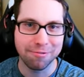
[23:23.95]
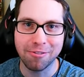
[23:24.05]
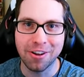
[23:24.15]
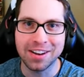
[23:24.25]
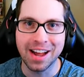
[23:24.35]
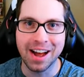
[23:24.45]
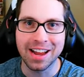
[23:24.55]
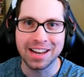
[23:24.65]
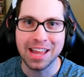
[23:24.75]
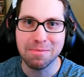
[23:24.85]
Front
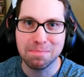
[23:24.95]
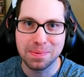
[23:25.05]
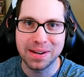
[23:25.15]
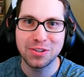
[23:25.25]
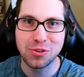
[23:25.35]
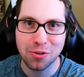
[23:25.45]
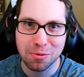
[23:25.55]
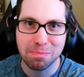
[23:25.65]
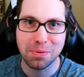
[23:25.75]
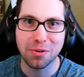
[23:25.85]
9, a
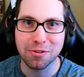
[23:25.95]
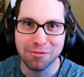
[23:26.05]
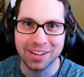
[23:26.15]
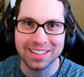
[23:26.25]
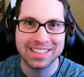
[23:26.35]
picture perfect,